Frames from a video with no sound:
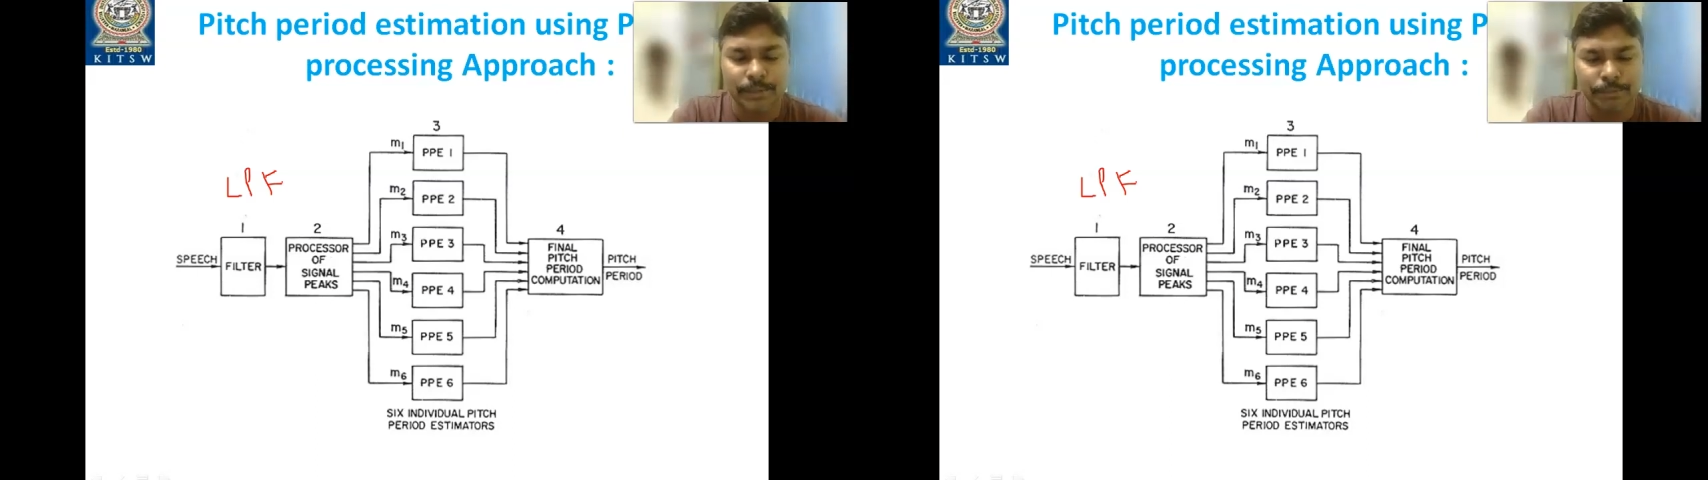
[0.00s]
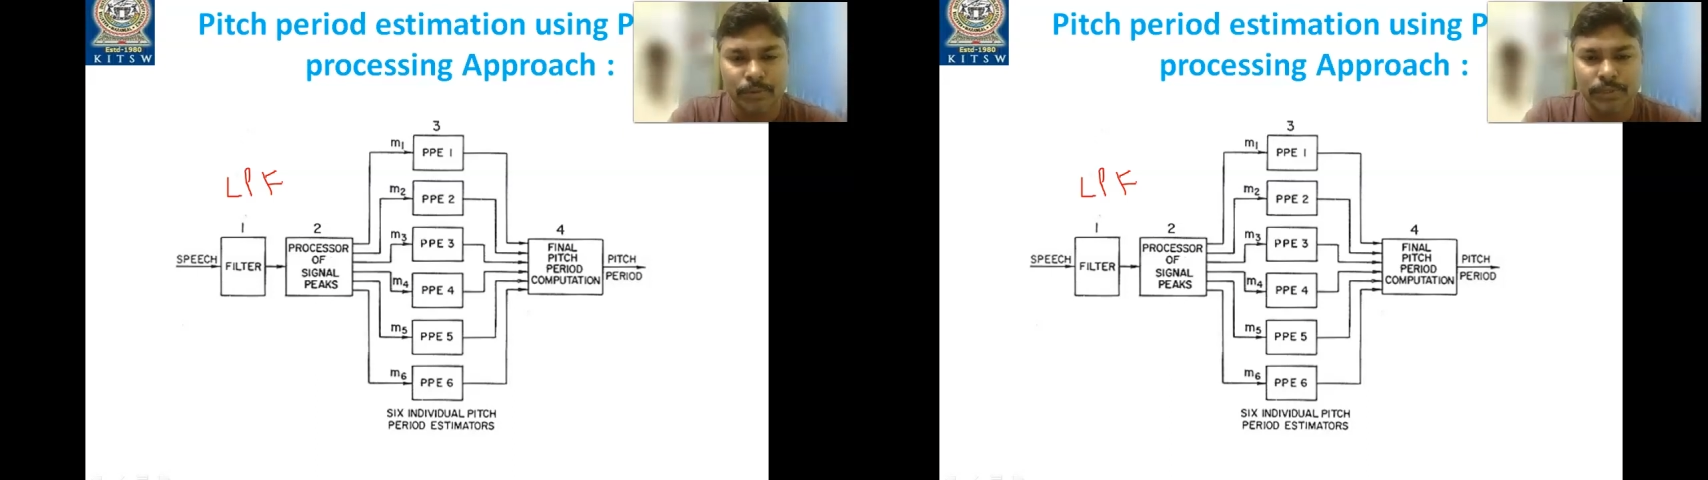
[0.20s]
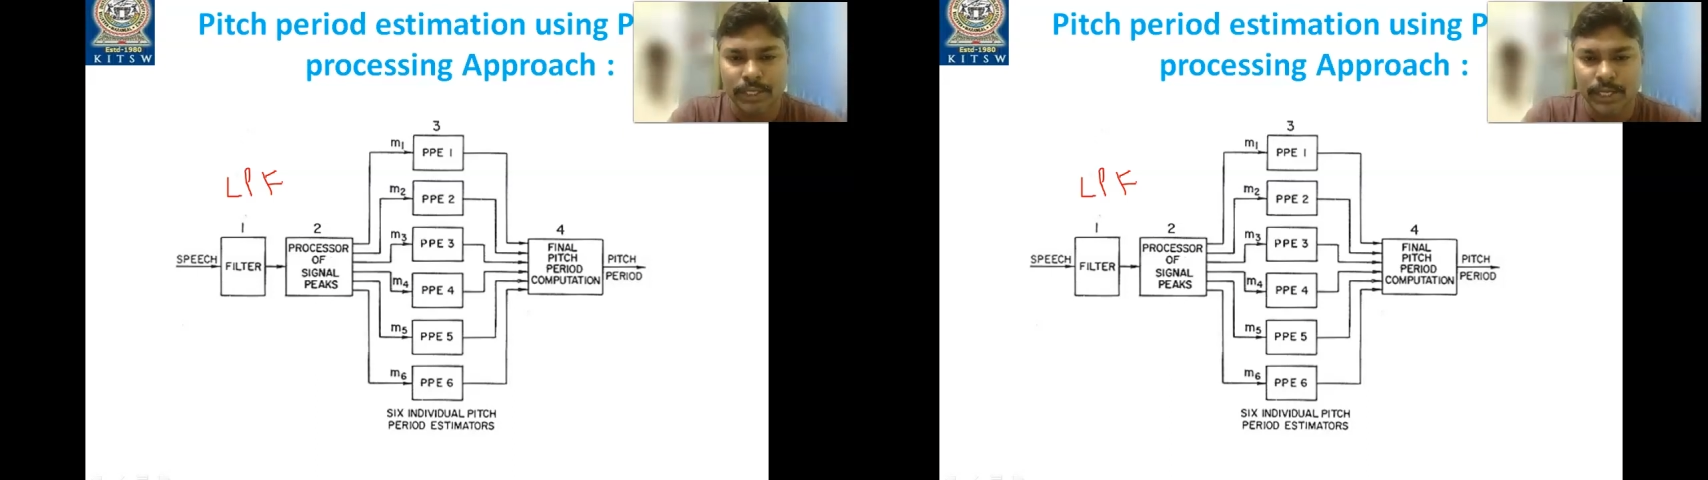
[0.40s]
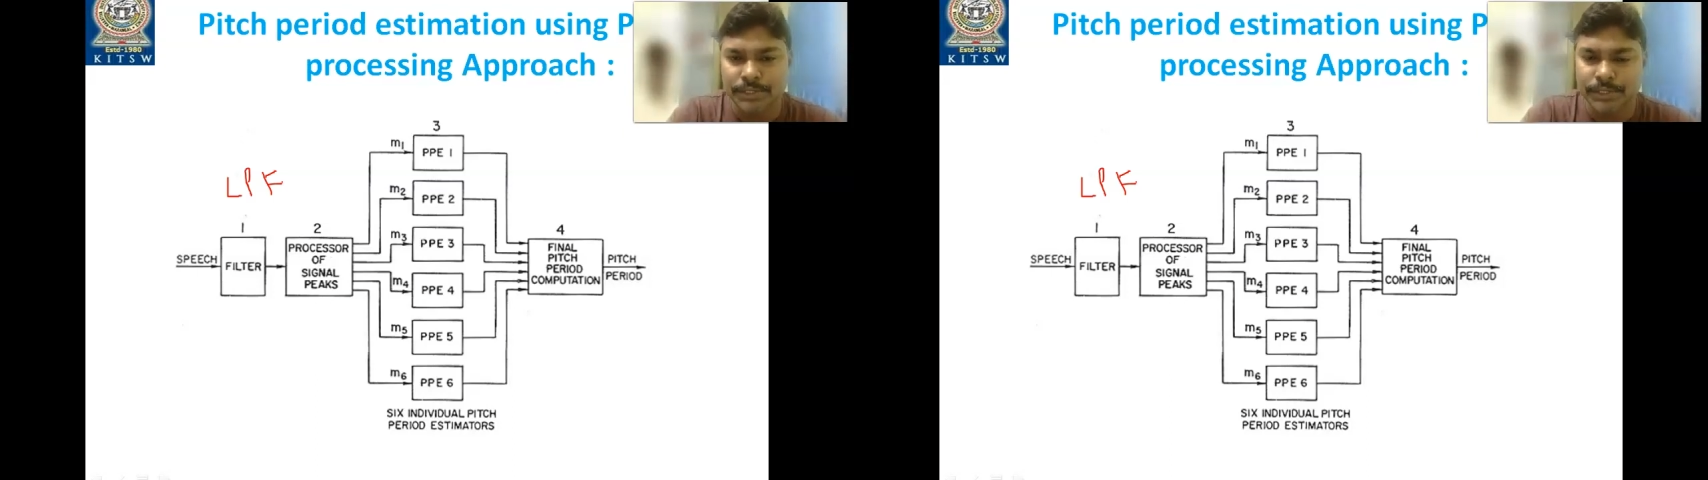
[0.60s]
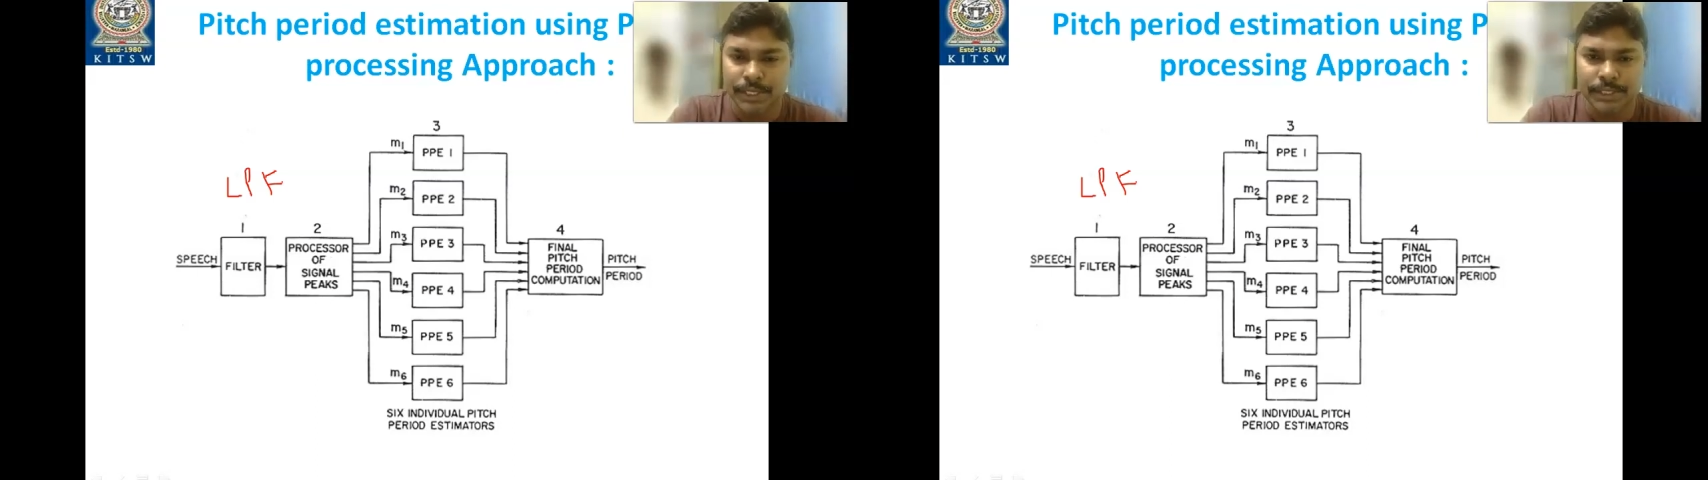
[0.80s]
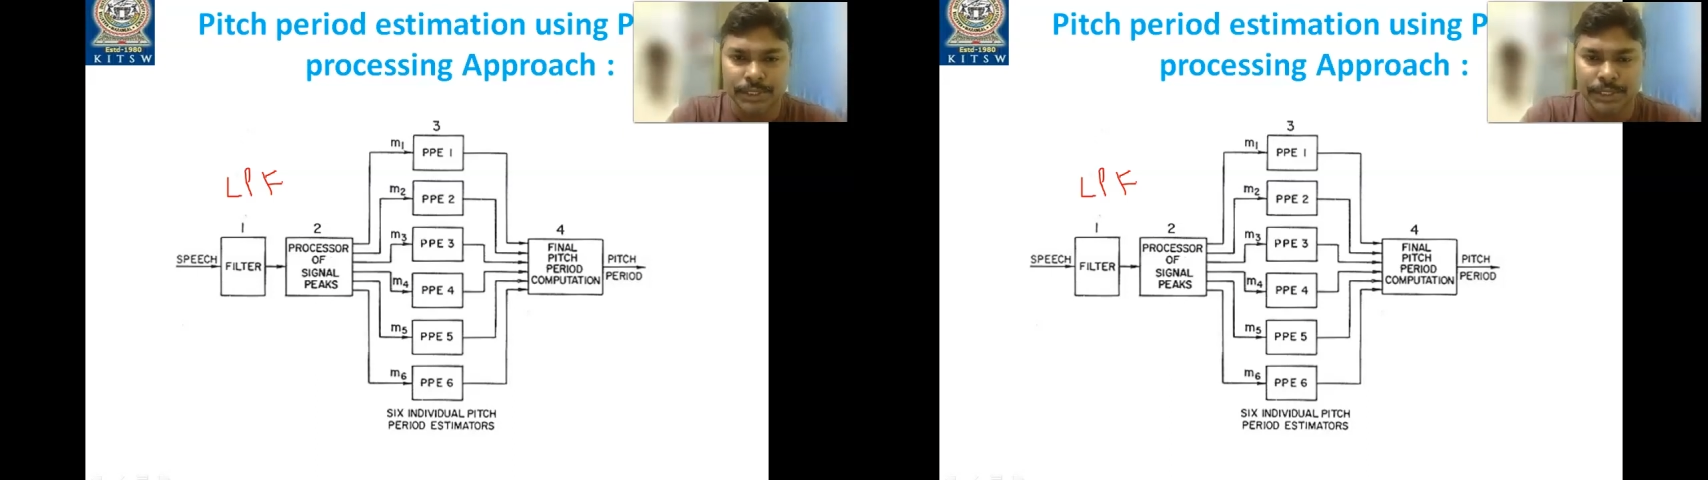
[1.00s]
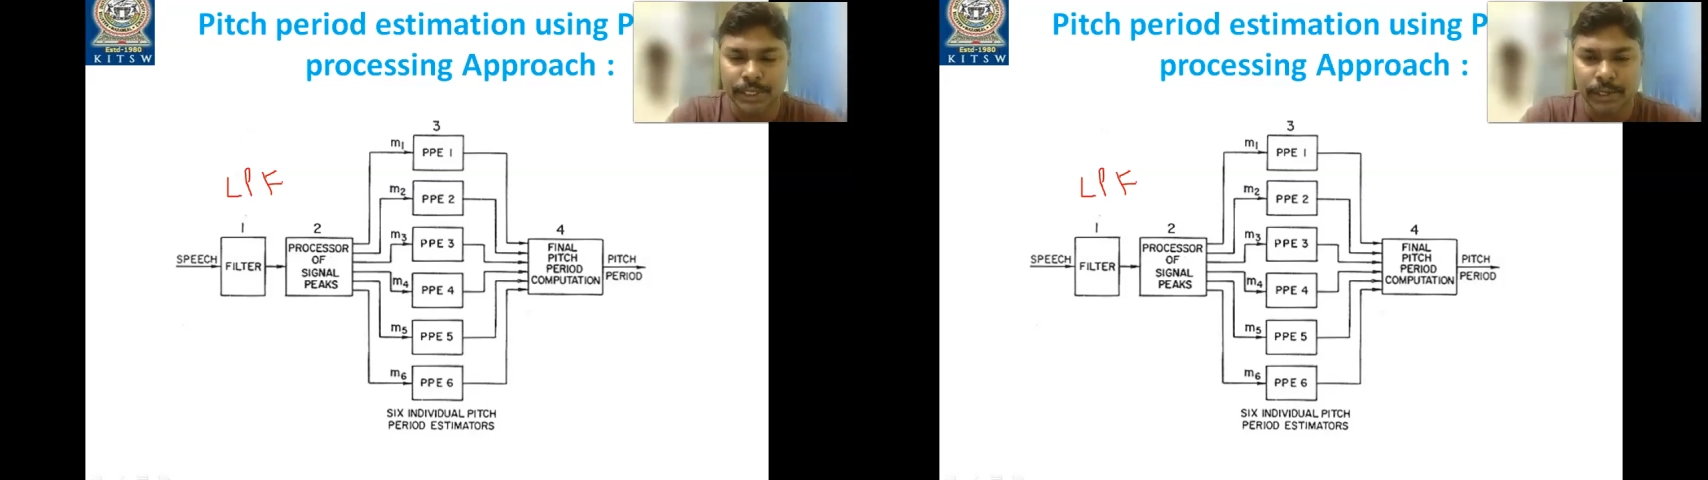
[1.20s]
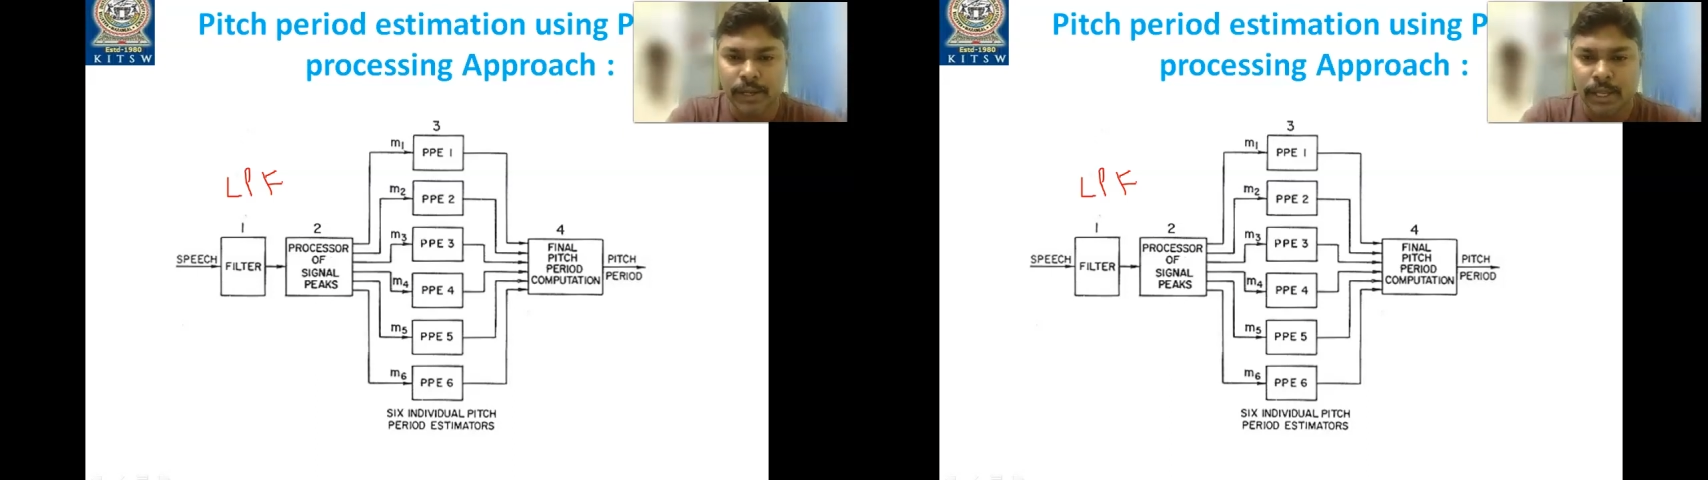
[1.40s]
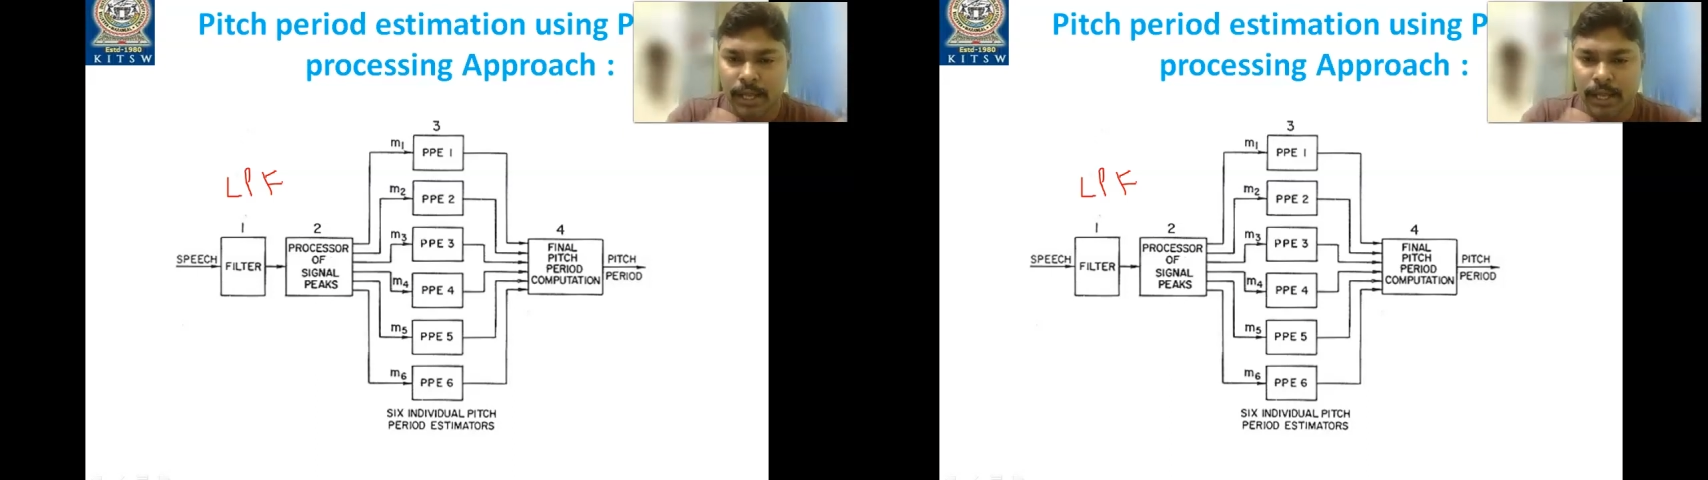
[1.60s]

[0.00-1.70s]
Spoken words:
important consideration here.